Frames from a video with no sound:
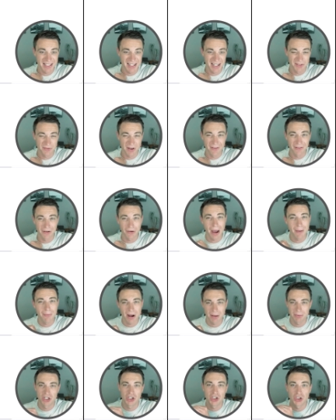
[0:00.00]
as revenue. I
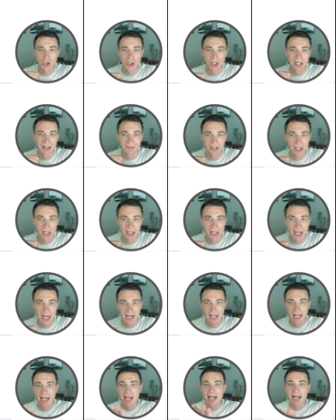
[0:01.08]
probably shouldn't have done
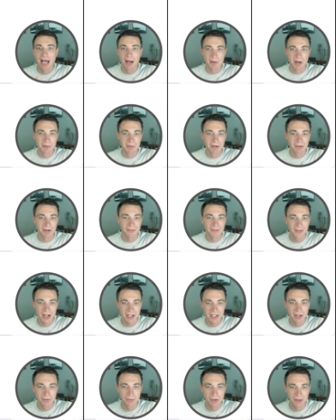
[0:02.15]
that. Now I'm going to be able to
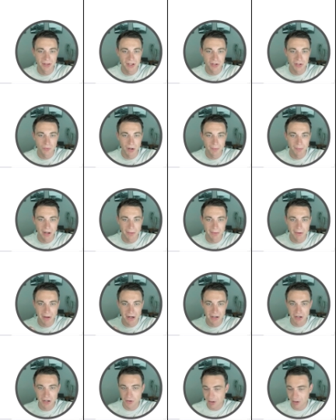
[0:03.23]
fix it with this WIP that I'm
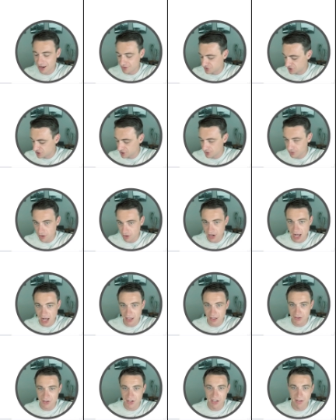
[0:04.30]
about to do, but I have zero
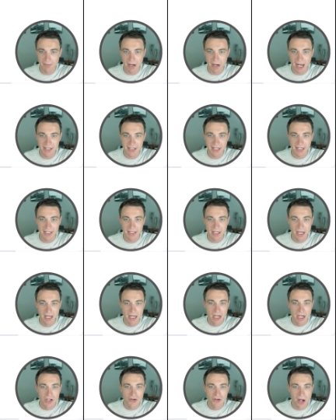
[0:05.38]
dollars in deposits.
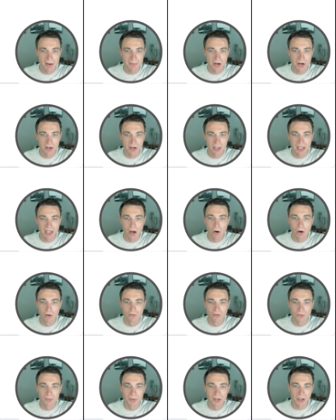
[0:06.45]
So I'm currently
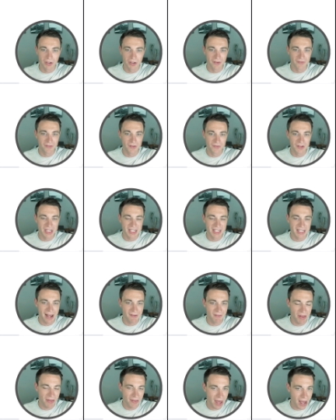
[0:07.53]
overbilled
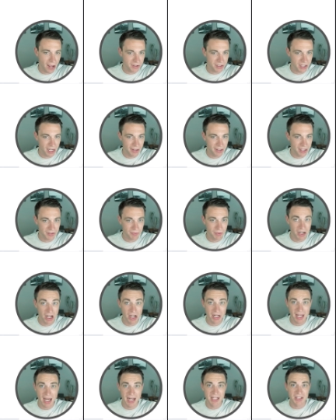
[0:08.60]
57,000 on this one.
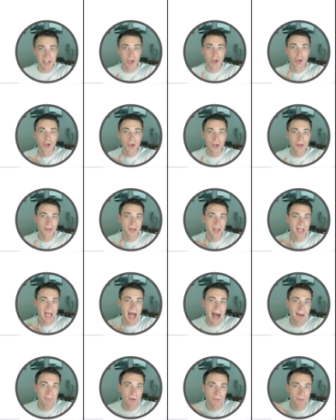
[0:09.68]
Again, it's a good thing
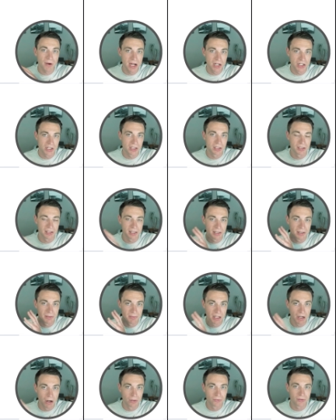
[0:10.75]
operationally to
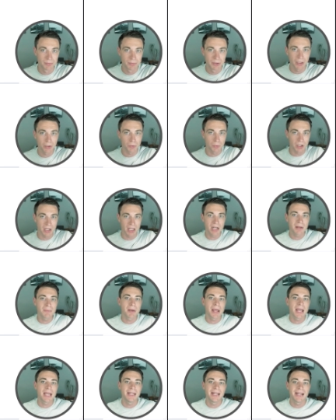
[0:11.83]
be overbilled. We're getting
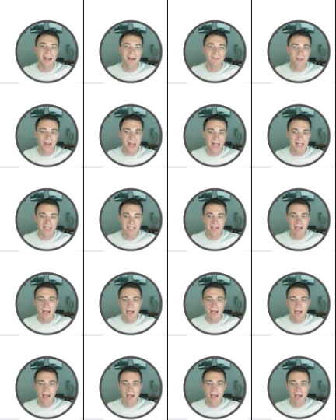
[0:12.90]
paid in advance,